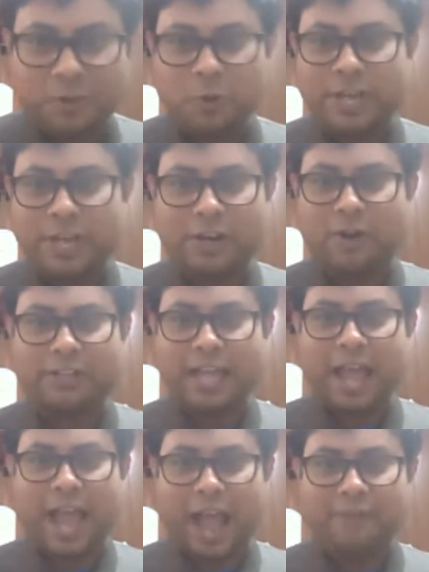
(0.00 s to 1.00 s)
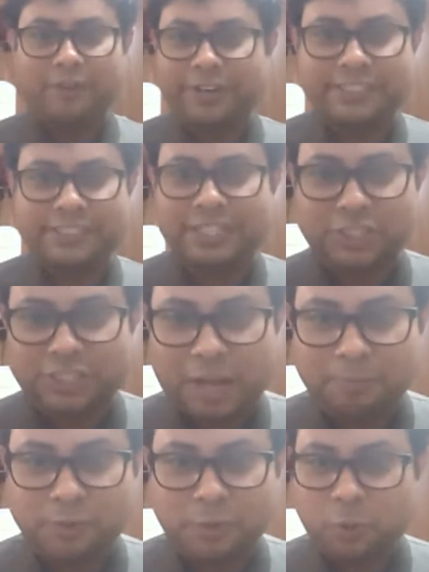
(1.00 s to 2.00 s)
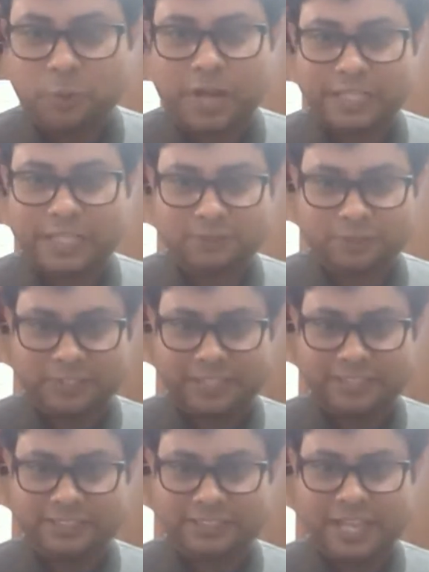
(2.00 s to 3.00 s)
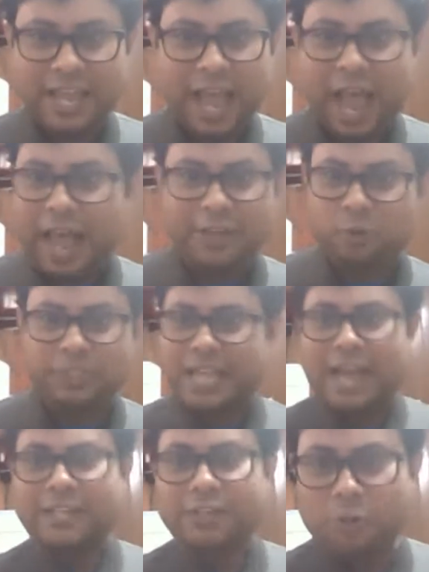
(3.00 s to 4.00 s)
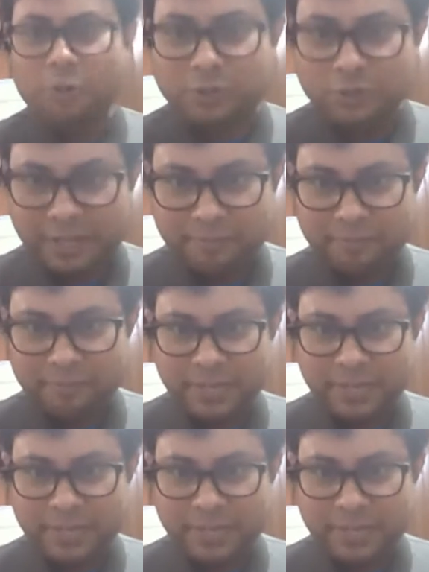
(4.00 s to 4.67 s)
You cannot have a researcher come to you and ask for this, and you just hand it over to them,